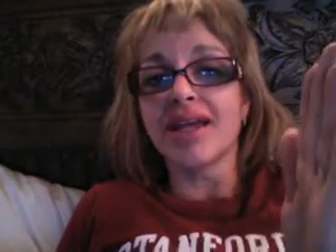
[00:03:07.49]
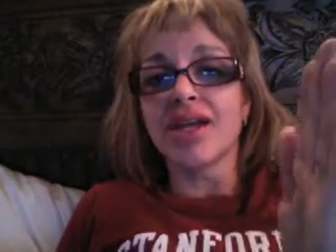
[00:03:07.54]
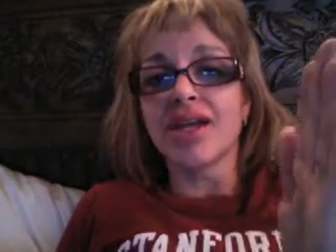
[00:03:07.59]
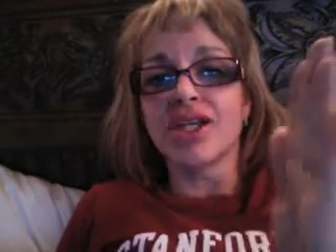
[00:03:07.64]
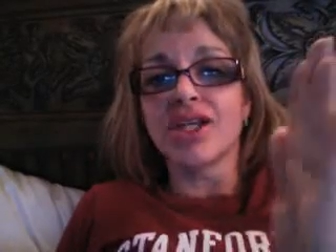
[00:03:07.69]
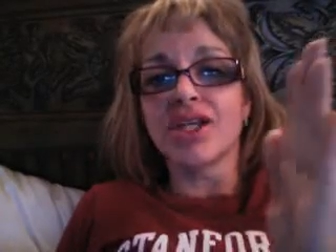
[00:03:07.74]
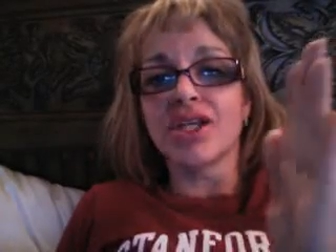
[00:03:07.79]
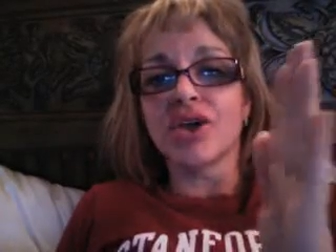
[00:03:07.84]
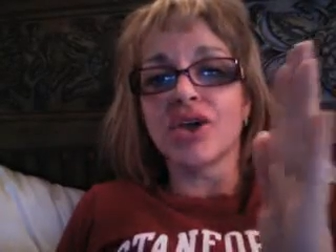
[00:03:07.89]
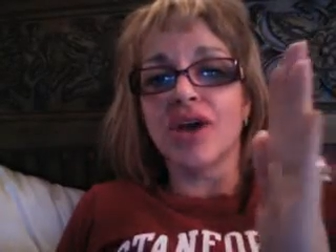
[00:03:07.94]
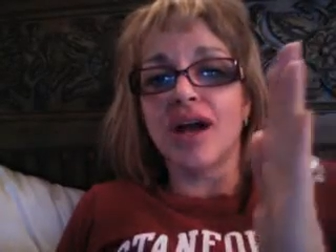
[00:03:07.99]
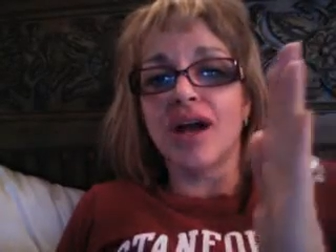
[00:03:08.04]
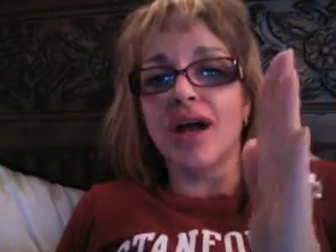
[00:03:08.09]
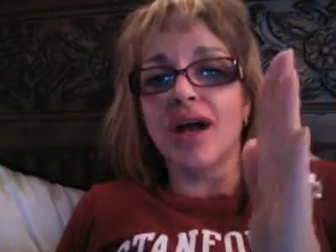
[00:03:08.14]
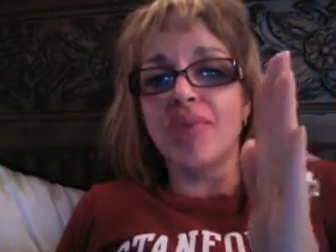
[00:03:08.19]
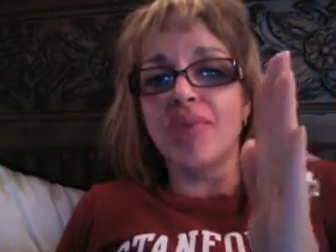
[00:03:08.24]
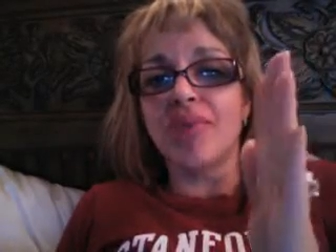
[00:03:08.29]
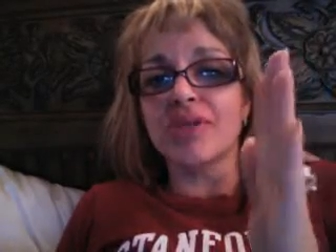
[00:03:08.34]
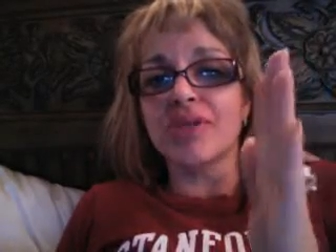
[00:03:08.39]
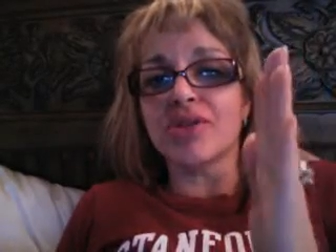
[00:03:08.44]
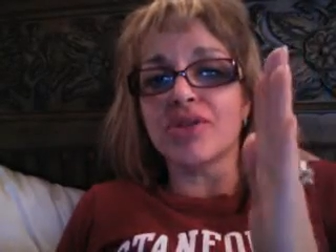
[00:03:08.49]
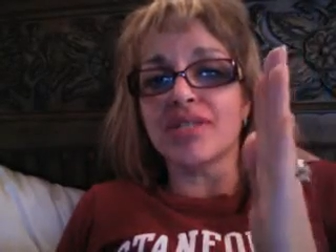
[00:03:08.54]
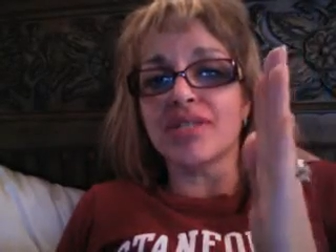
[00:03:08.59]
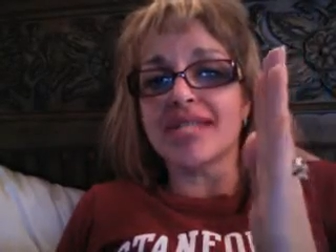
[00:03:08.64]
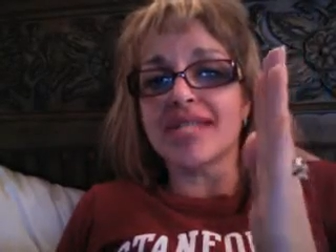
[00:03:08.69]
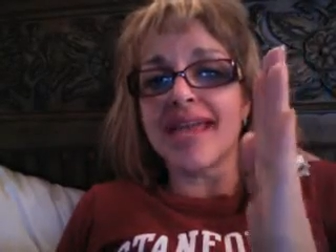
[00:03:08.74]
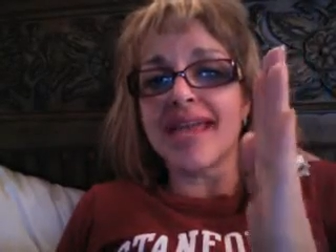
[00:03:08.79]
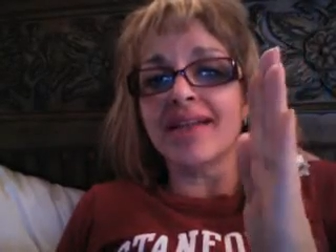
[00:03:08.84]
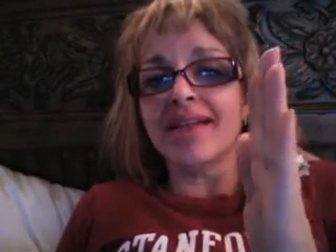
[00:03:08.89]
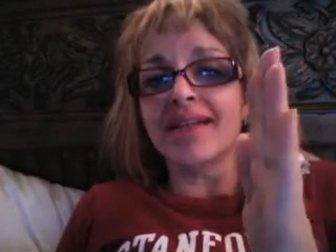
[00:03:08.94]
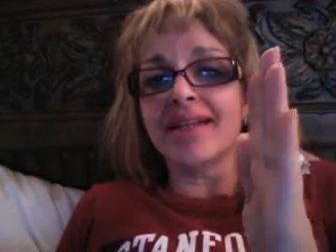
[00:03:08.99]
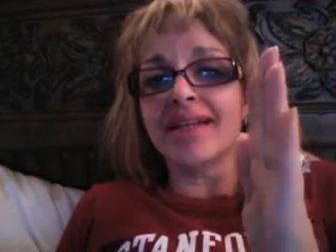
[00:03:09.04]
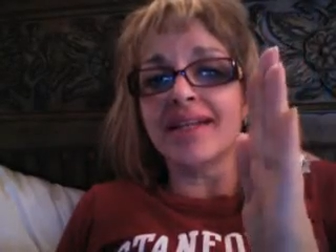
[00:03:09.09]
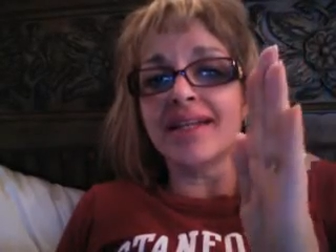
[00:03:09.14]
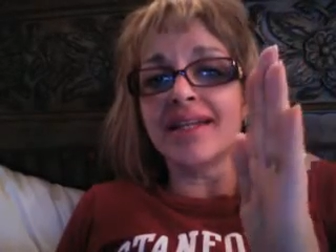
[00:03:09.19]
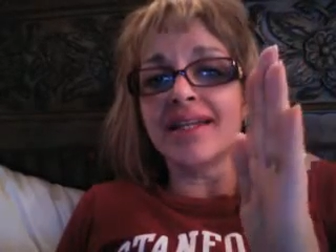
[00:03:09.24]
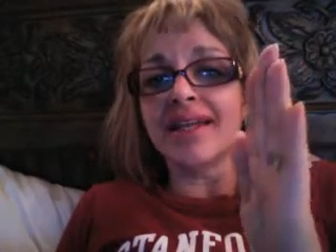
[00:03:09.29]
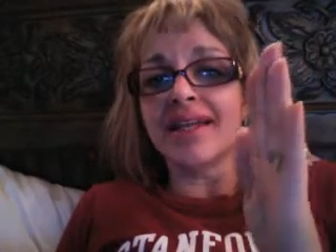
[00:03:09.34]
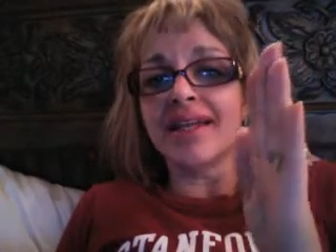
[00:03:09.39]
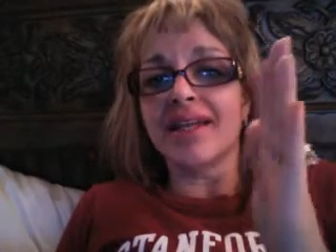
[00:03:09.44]
You're up, you're dangling,
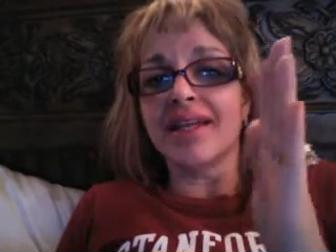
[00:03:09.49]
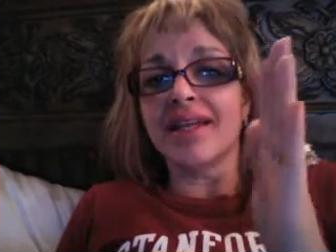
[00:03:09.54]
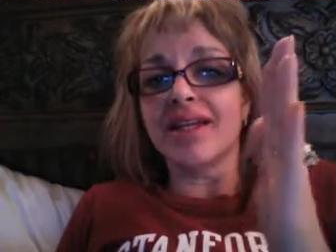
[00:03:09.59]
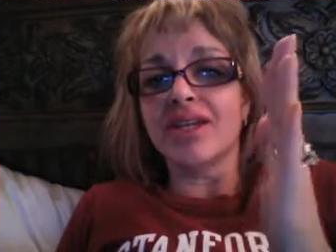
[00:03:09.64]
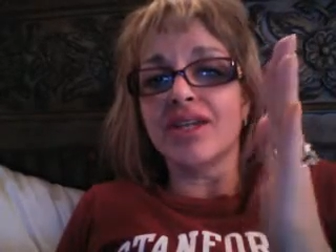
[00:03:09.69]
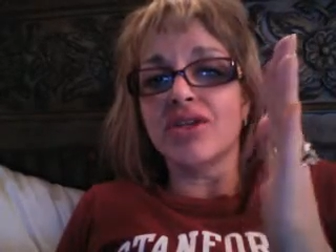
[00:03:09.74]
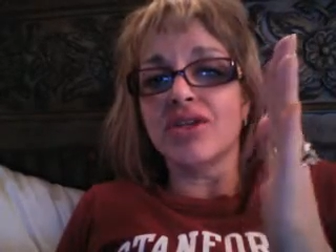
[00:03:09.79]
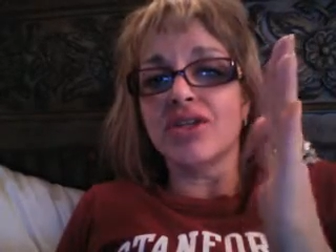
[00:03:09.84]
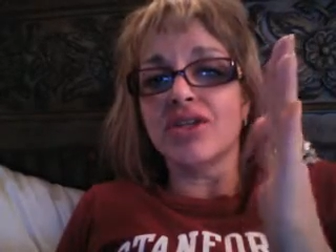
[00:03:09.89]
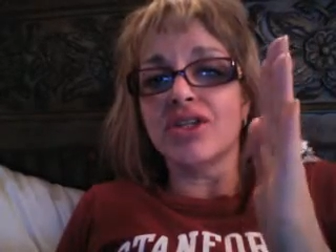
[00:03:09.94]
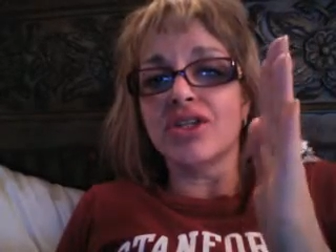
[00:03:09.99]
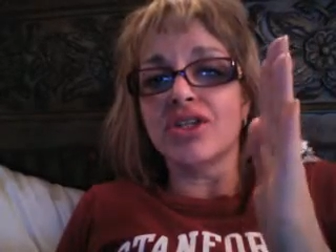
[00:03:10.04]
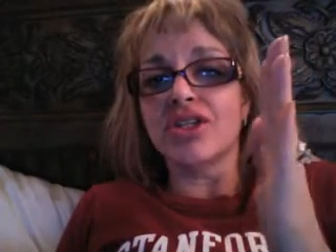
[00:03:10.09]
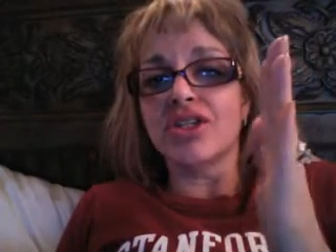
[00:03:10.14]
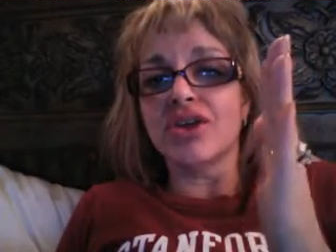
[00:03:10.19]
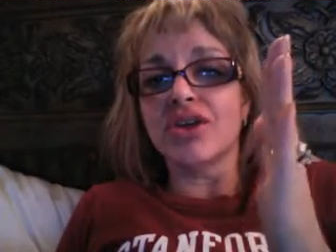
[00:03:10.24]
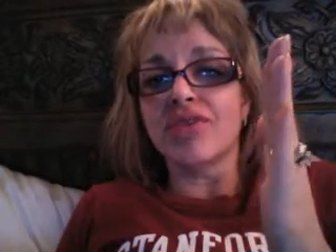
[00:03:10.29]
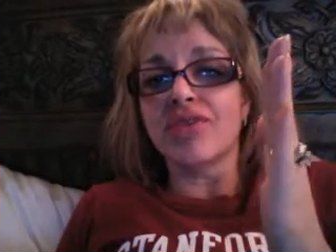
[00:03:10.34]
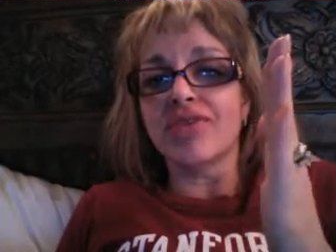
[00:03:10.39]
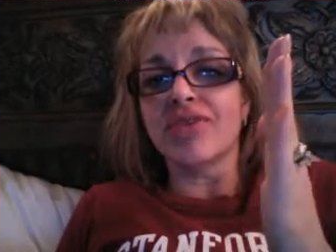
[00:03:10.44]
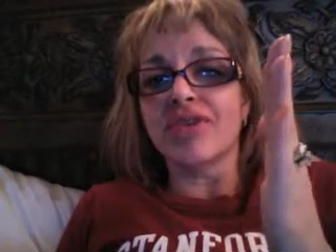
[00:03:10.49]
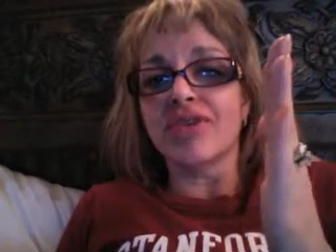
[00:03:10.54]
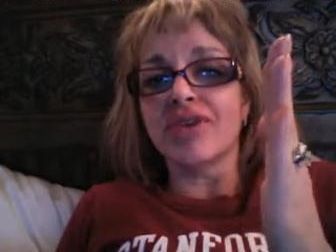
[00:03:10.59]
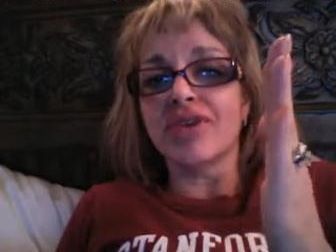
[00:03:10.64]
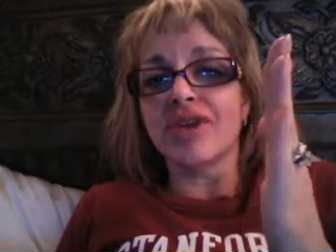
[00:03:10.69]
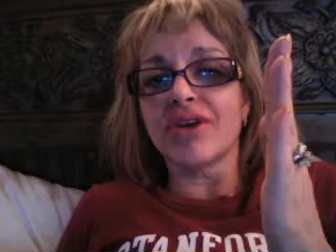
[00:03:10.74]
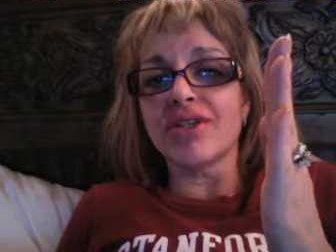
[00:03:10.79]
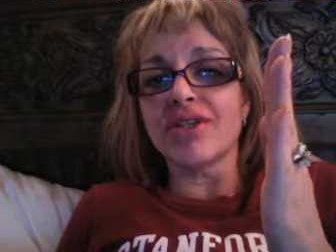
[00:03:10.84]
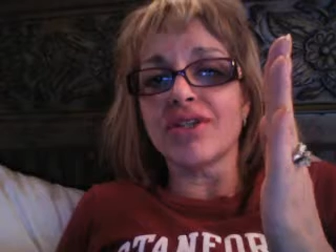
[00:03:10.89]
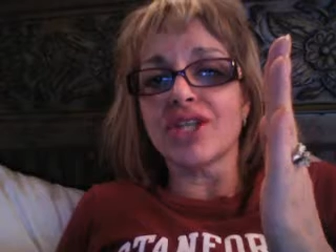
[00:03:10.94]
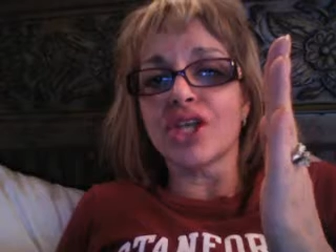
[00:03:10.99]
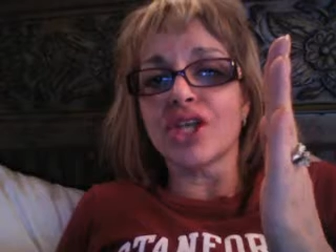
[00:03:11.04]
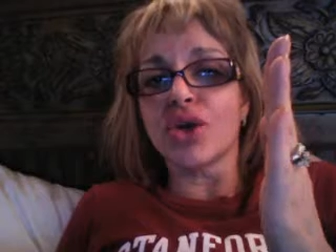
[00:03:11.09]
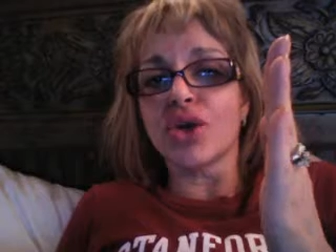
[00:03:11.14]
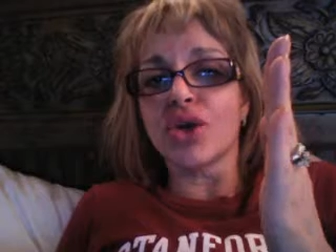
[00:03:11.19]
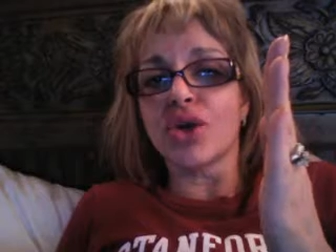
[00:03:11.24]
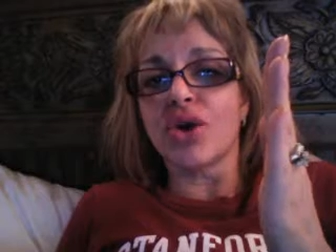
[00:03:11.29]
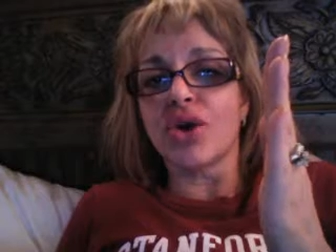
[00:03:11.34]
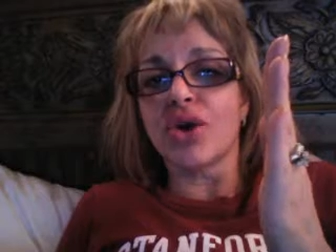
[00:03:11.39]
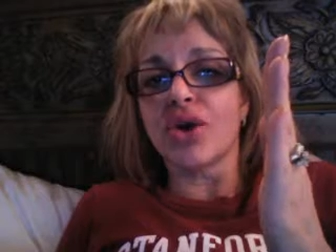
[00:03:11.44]
and you, you don't feel very
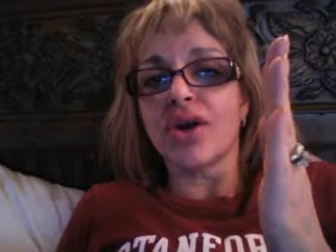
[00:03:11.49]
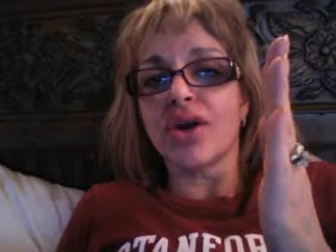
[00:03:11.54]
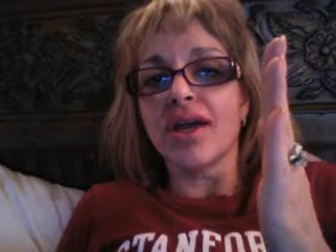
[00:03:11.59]
secure.